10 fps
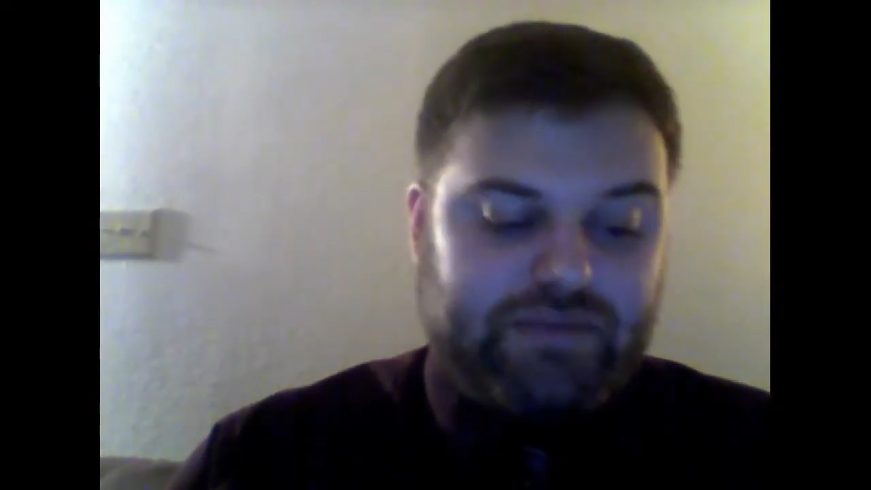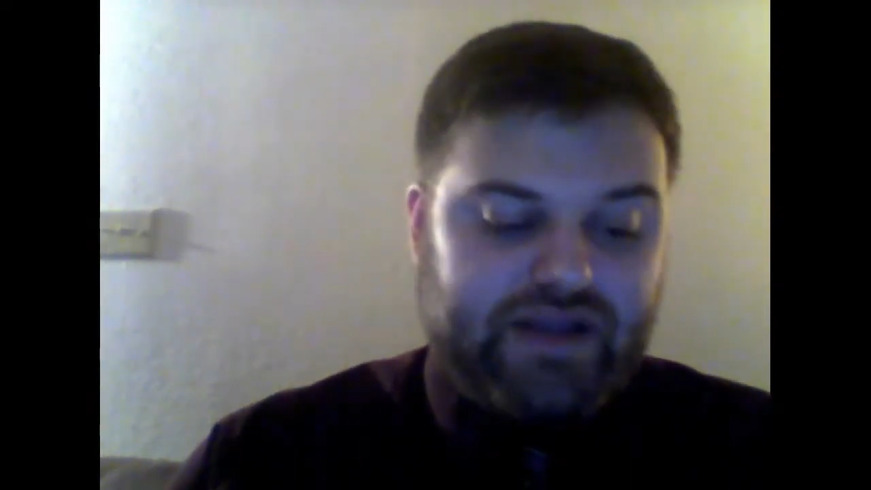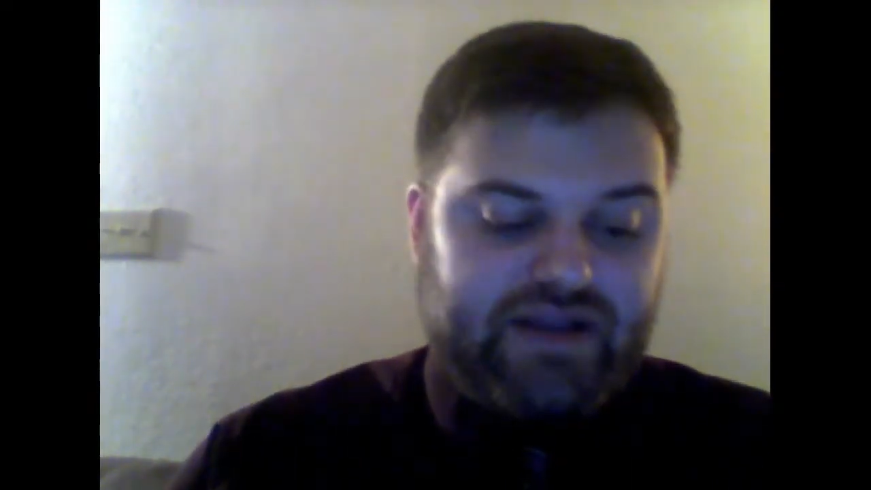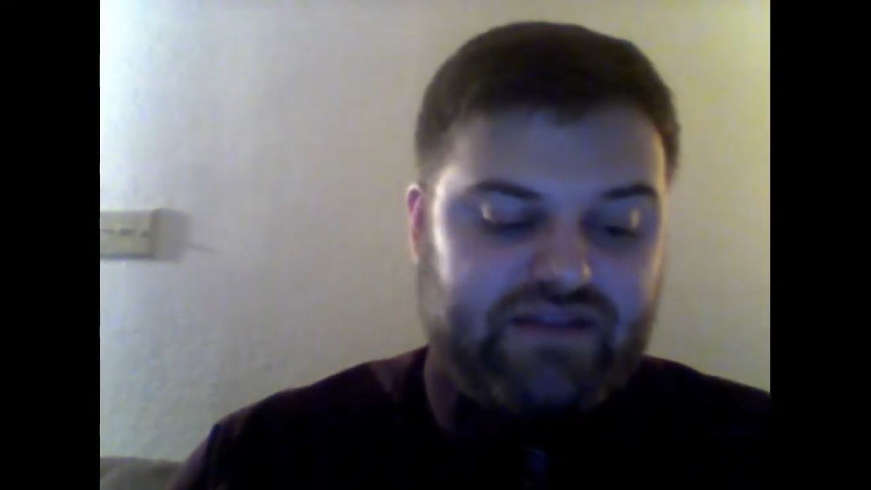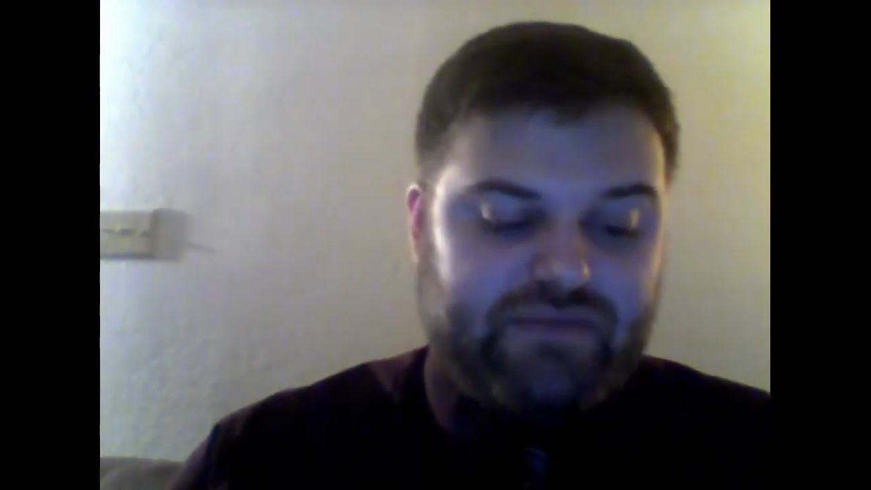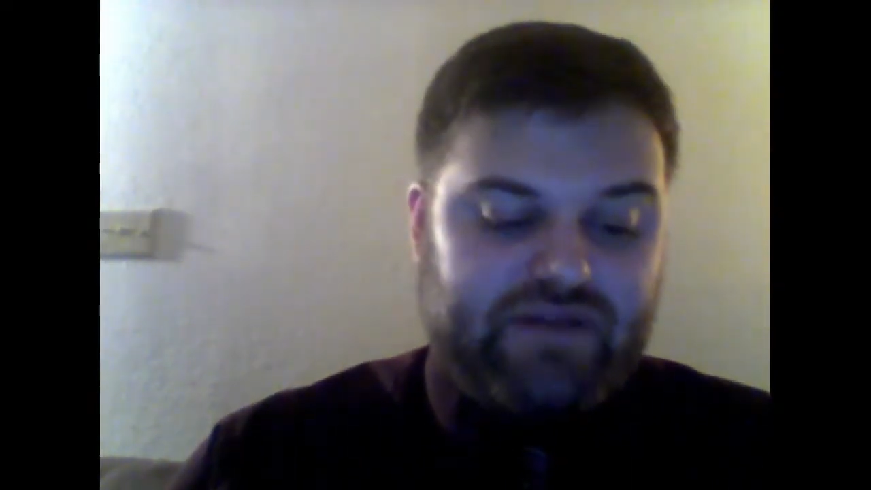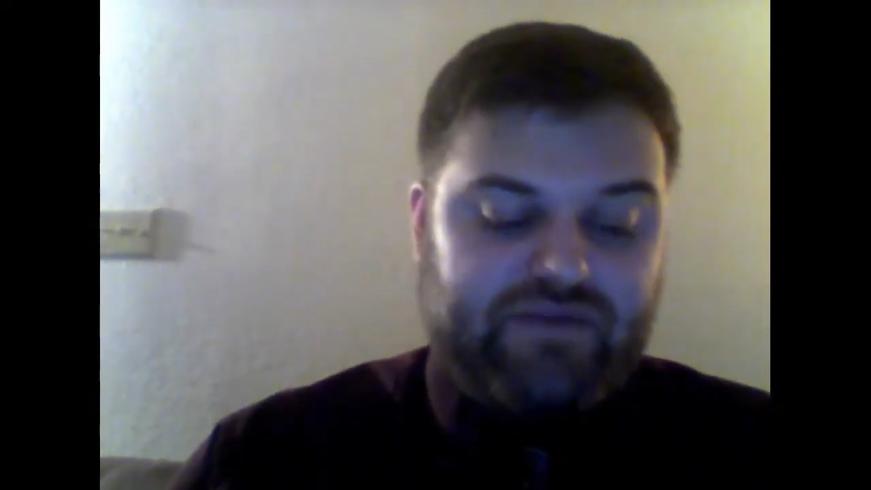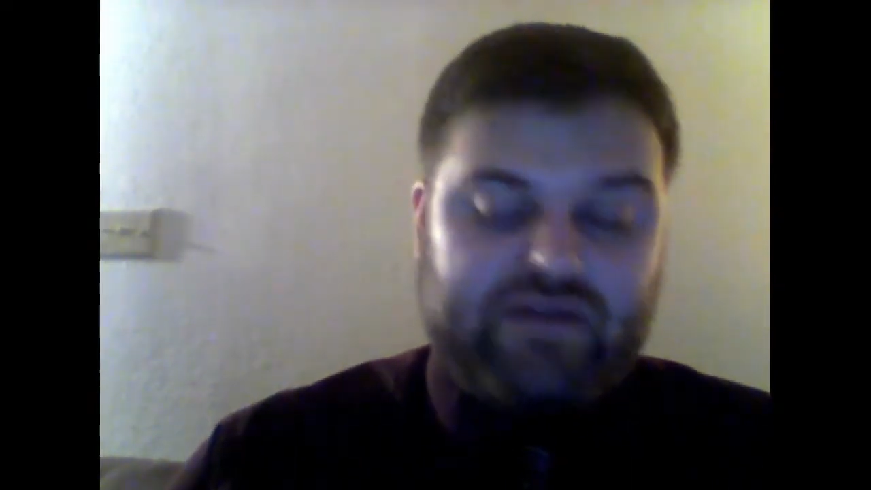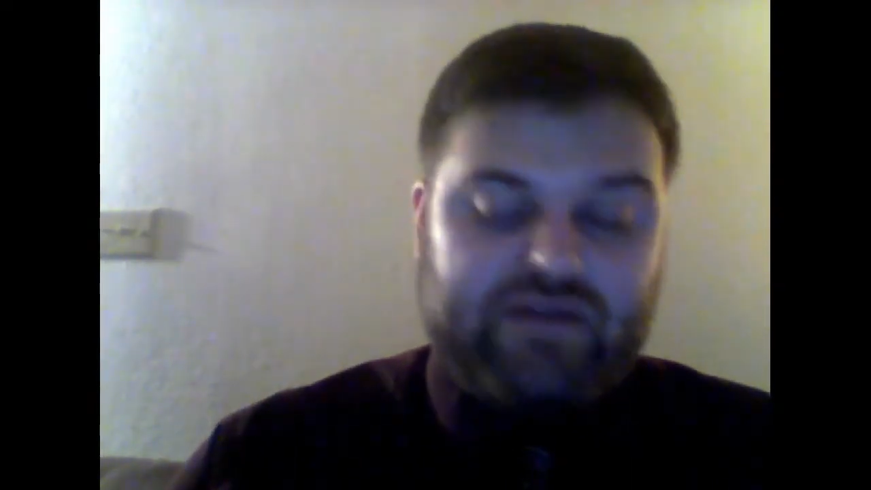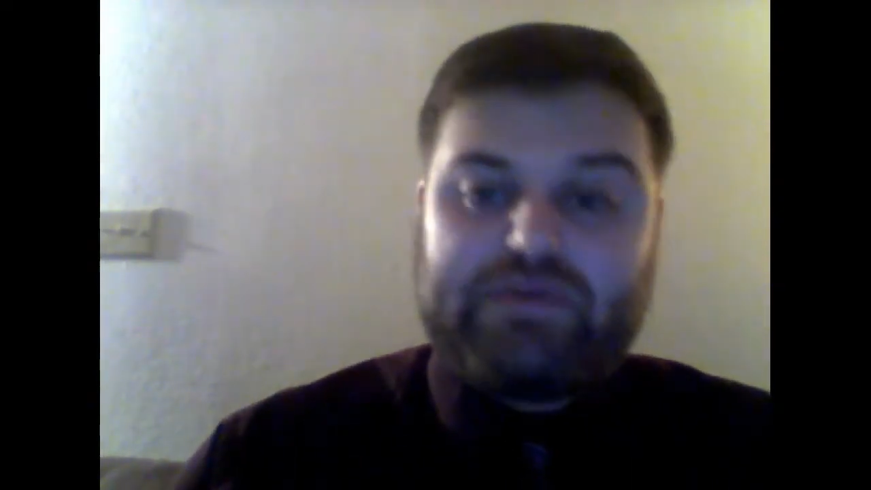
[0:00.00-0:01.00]
plan has been
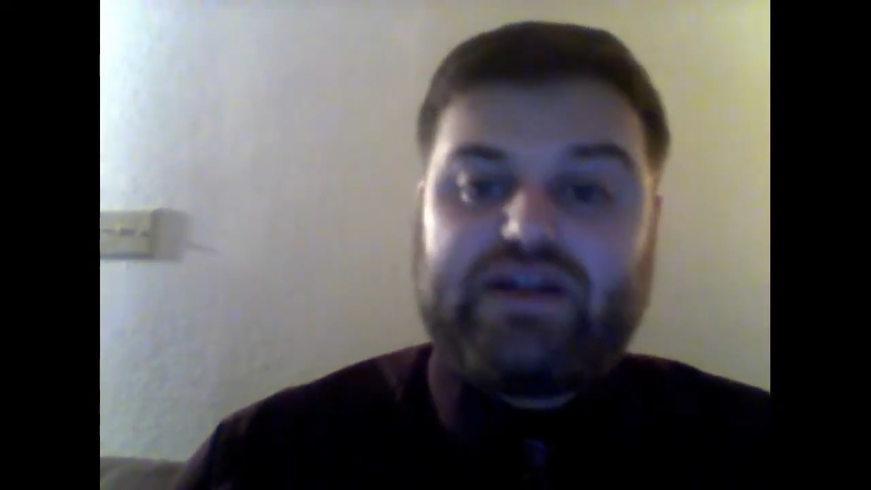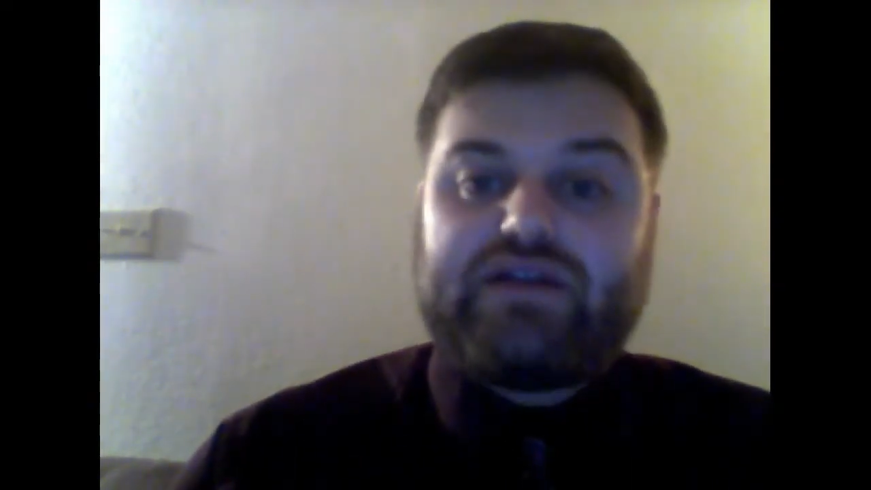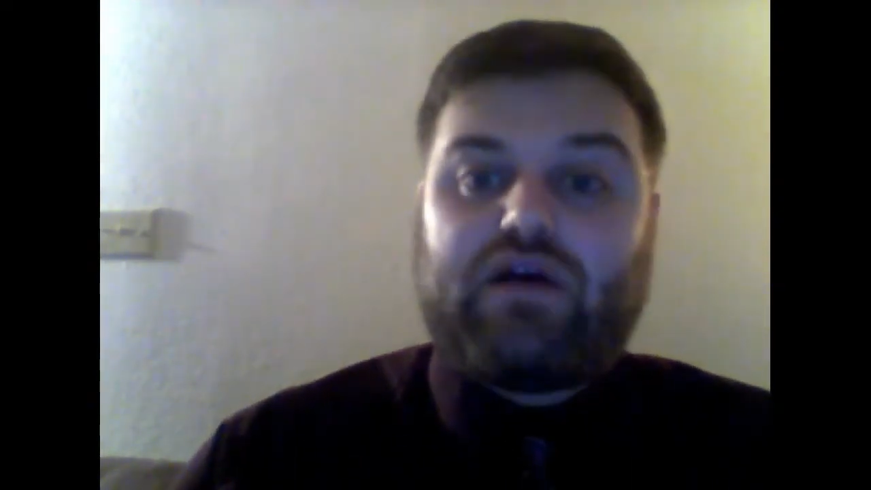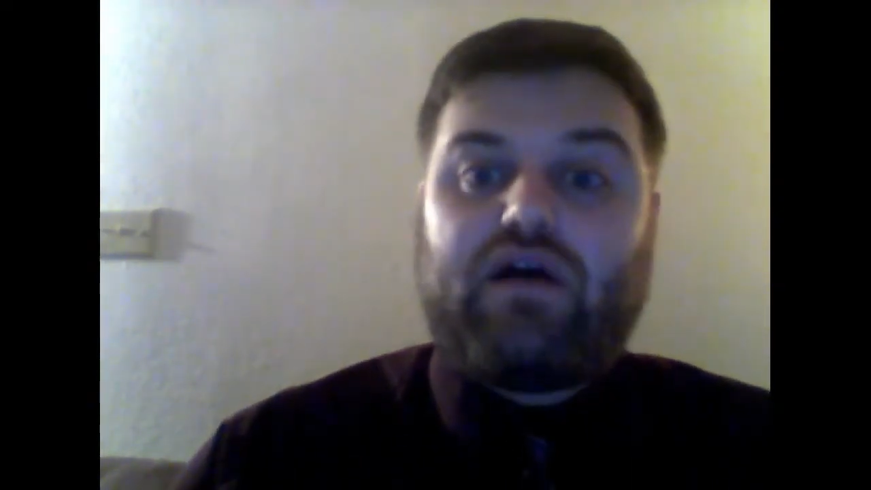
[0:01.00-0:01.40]
developed to protect